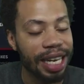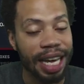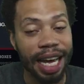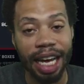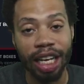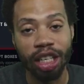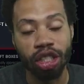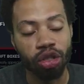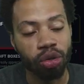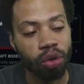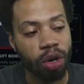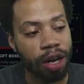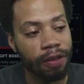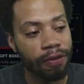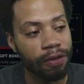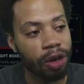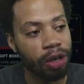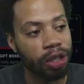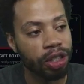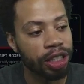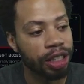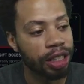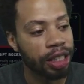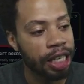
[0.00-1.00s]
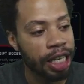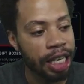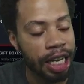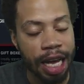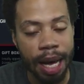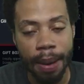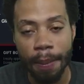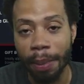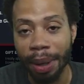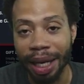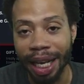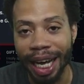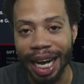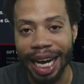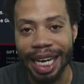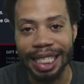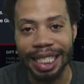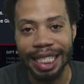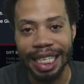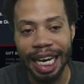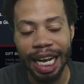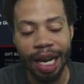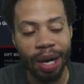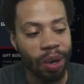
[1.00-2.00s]
and Tron version. But like I
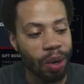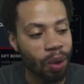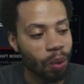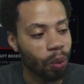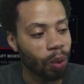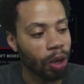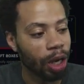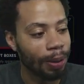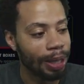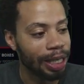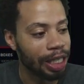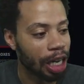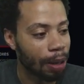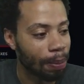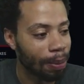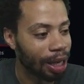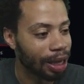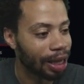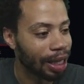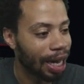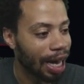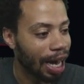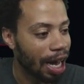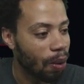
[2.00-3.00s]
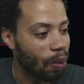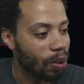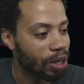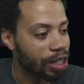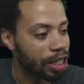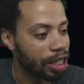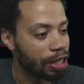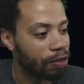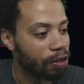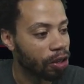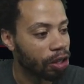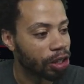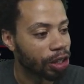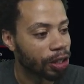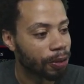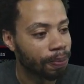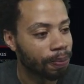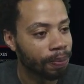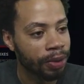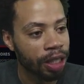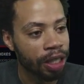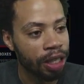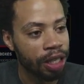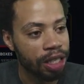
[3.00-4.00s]
said, we're going to be talking about the iOS-T version.
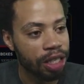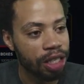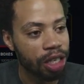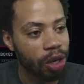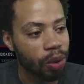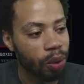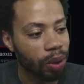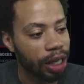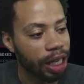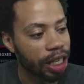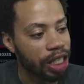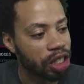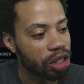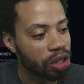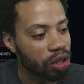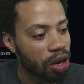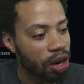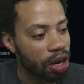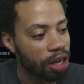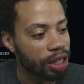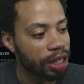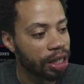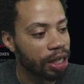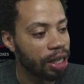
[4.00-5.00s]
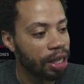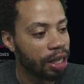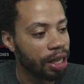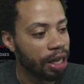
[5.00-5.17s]
So click Start.